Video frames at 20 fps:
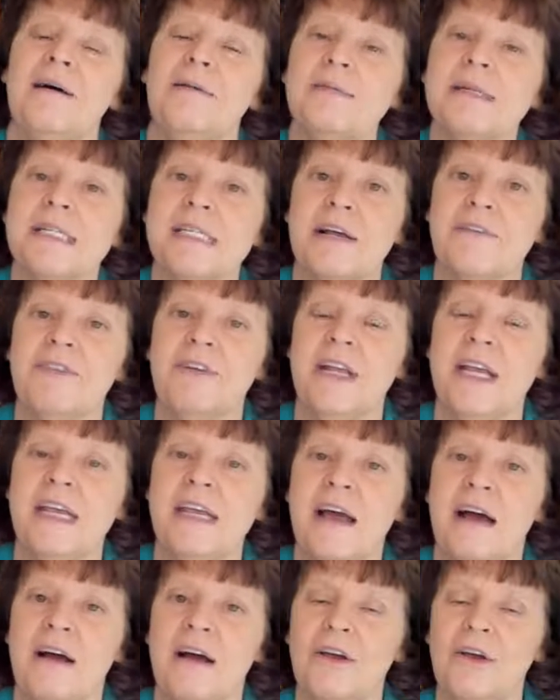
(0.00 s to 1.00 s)
Stephanie
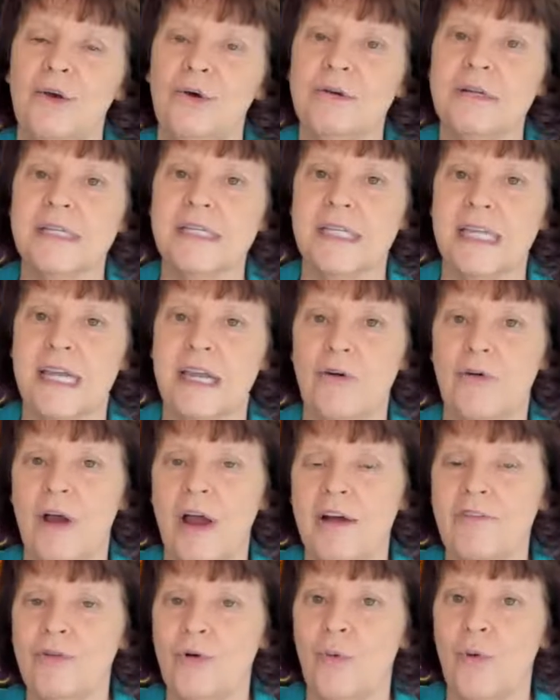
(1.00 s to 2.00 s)
Young, who is the
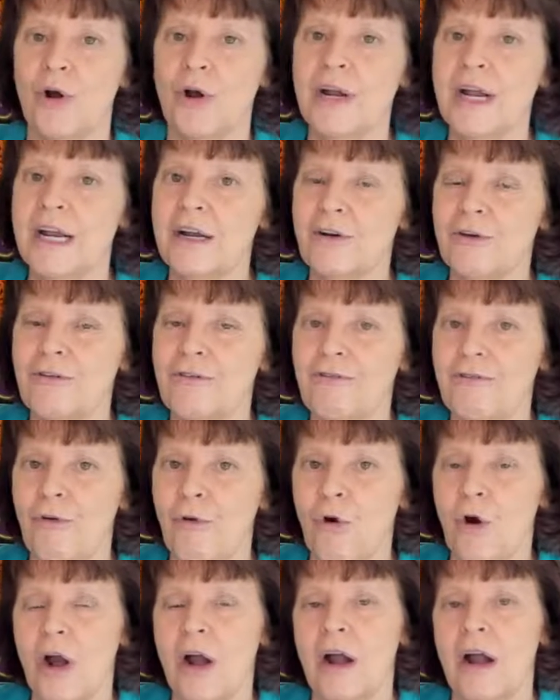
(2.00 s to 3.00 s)
craft coordinator
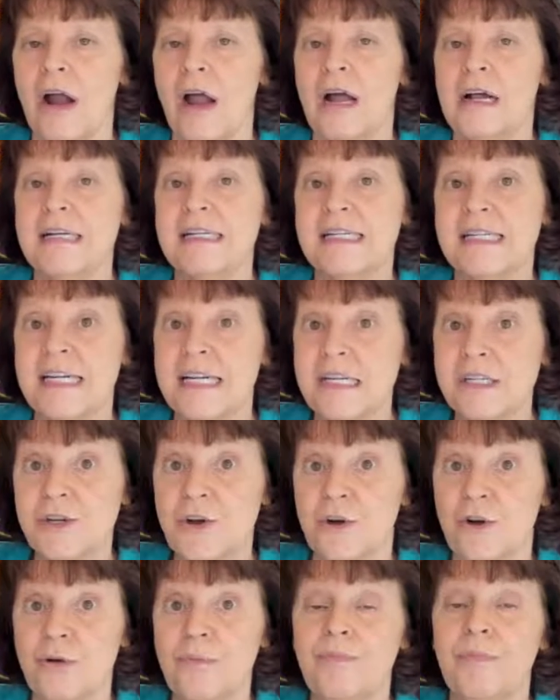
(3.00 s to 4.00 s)
for
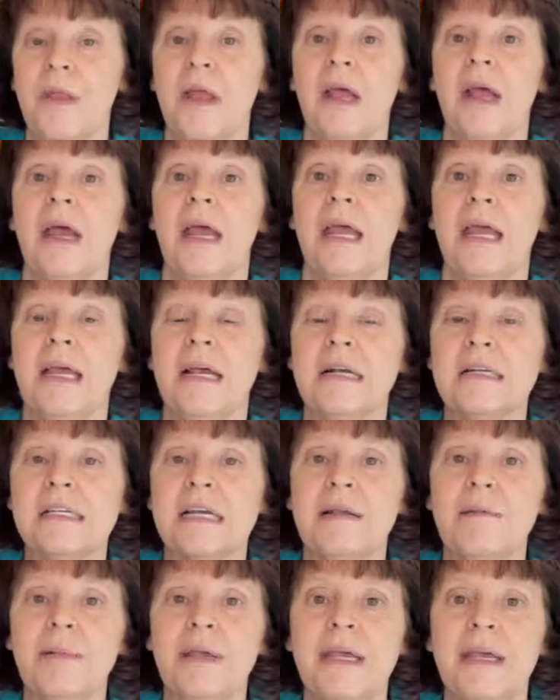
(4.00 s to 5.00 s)
Siser, is
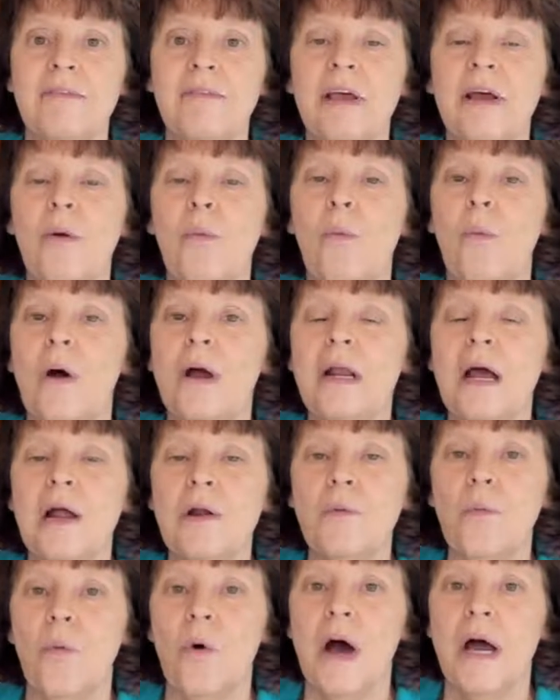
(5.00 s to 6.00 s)
going to be giving a
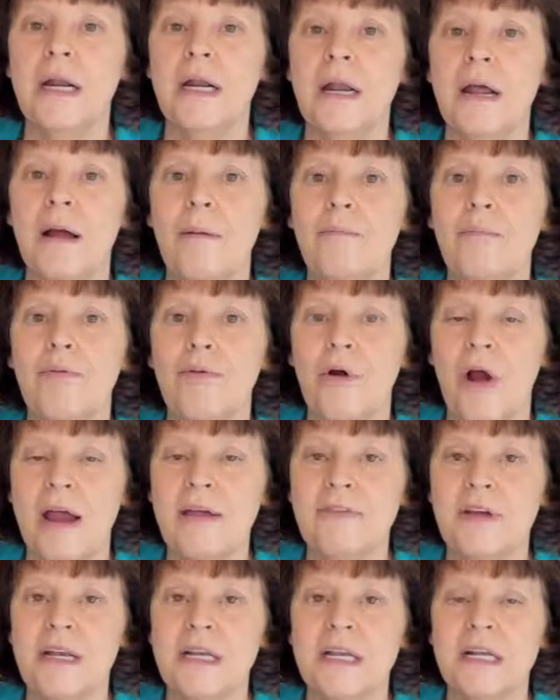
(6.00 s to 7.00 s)
one-on-one
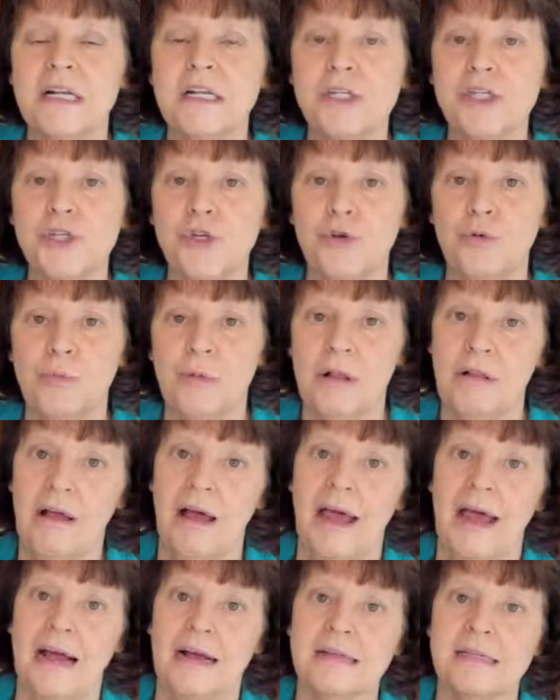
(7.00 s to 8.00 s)
private Zoom
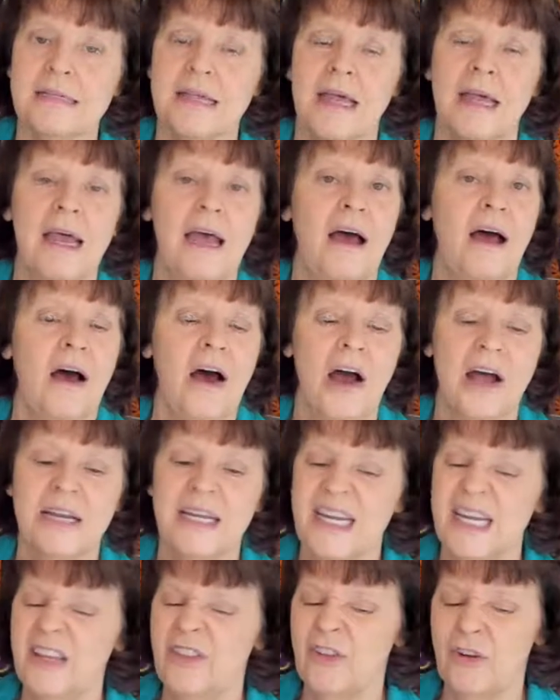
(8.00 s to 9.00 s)
class on
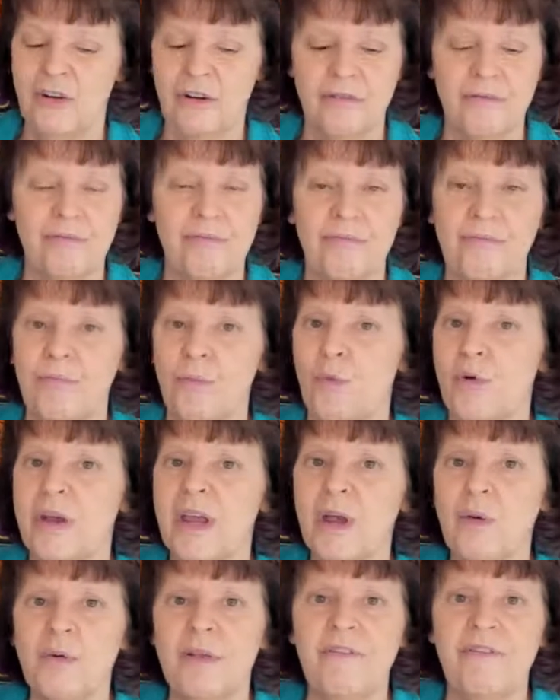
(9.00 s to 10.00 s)
either
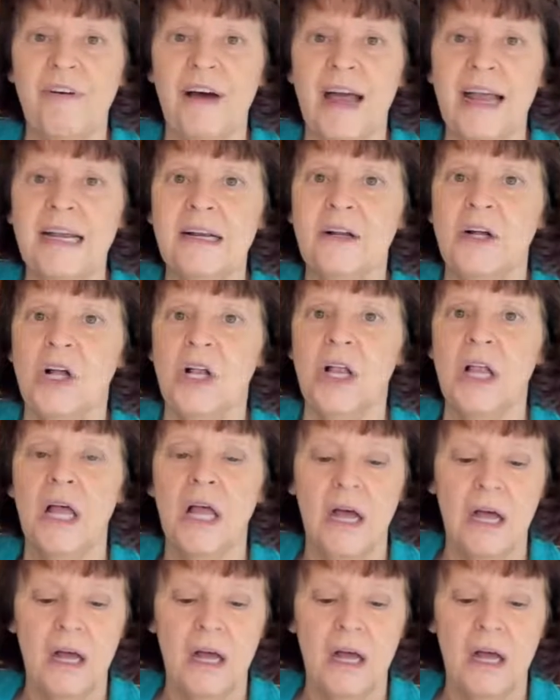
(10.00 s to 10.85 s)
working with vinyl,